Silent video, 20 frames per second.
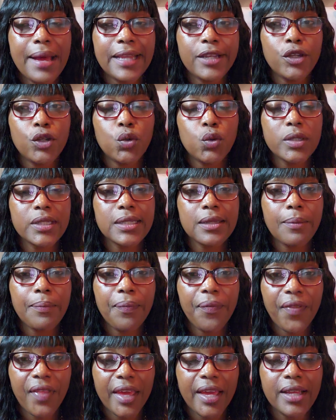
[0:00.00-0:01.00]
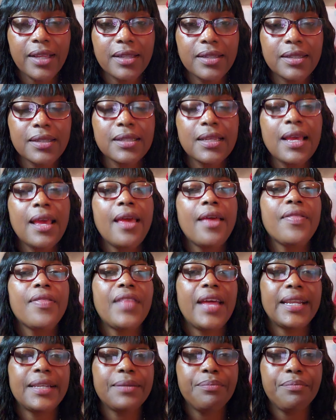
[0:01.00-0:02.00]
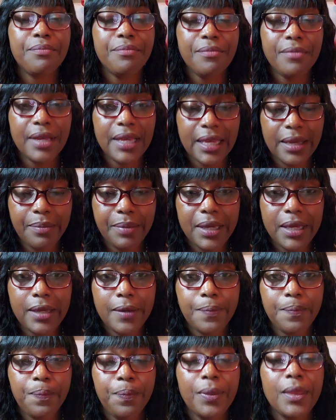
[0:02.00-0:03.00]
man knows some things that maybe